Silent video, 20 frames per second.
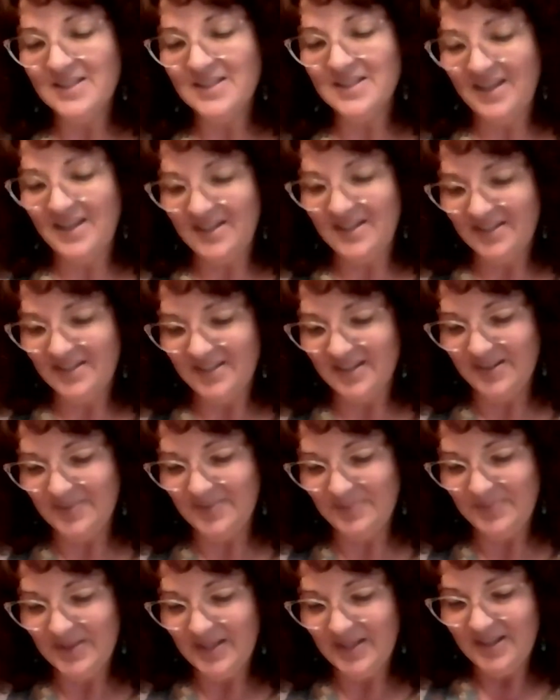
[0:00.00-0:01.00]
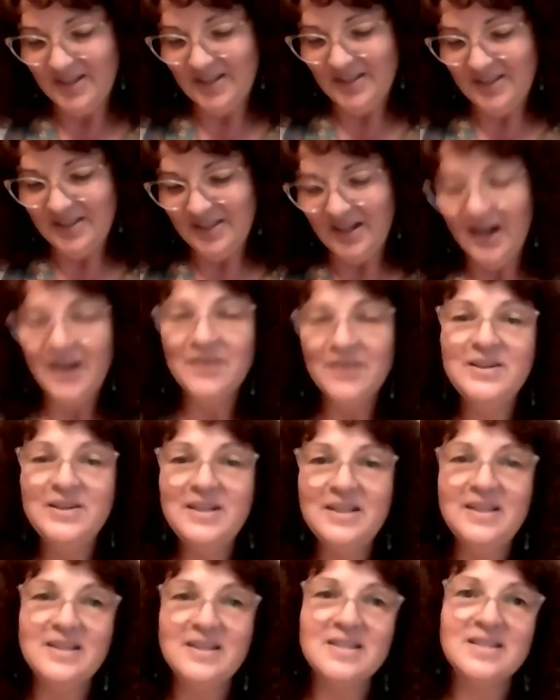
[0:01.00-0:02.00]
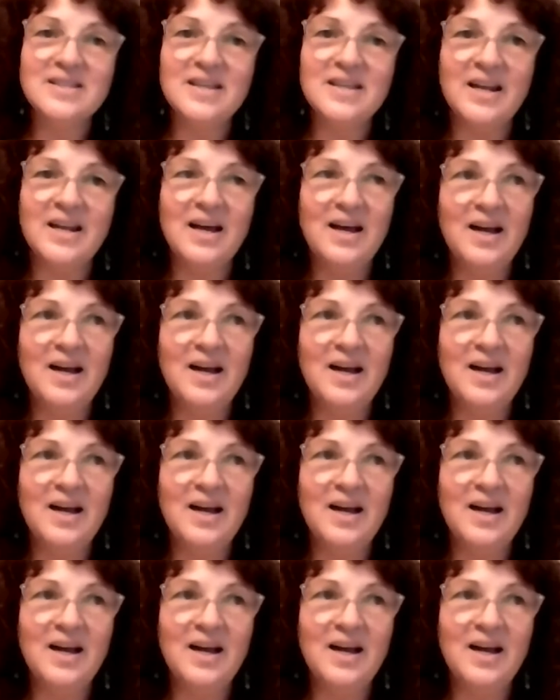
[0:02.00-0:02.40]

And the irony is that